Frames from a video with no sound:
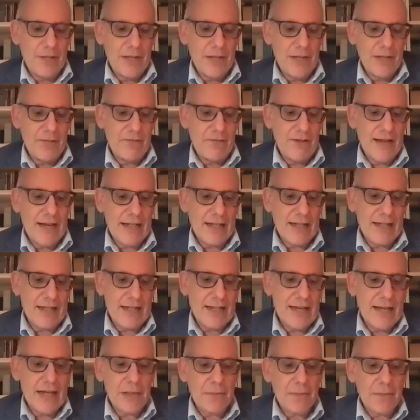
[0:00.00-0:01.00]
In fact, it
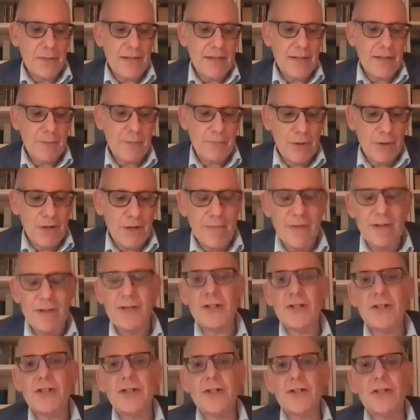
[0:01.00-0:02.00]
takes place pretty
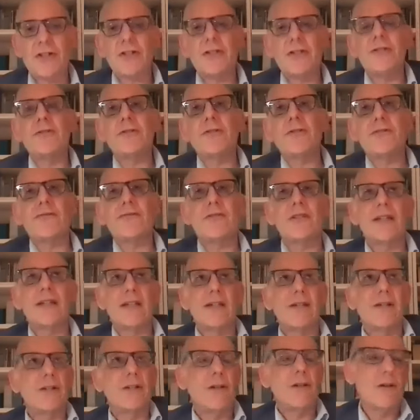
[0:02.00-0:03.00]
much
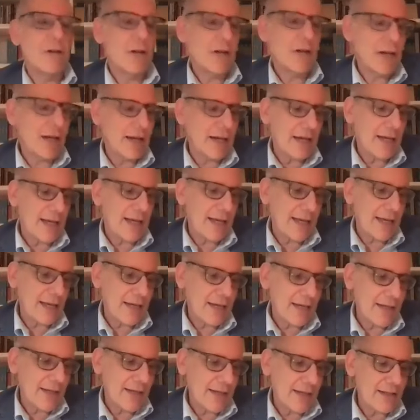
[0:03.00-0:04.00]
exclusively in New York
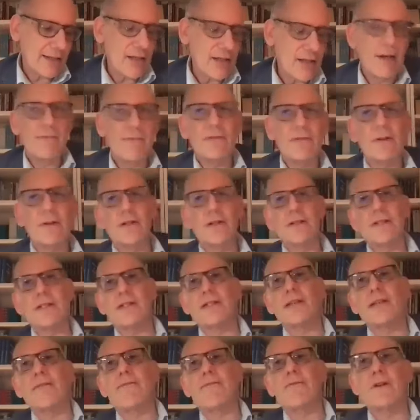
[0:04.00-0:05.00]
and its environs,
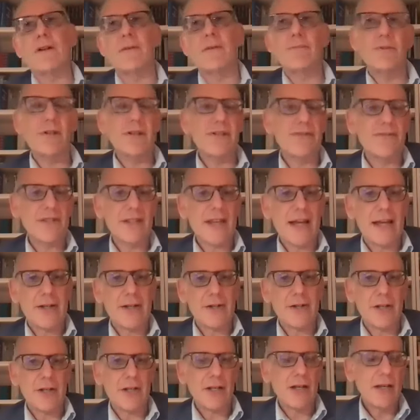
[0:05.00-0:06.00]
except for a brief
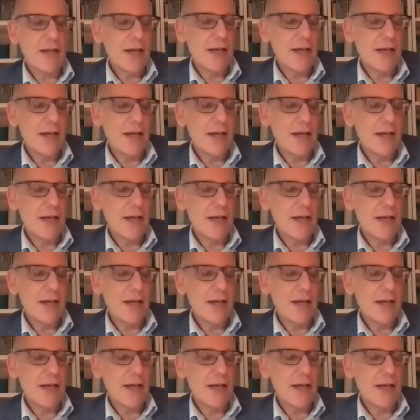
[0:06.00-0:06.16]
section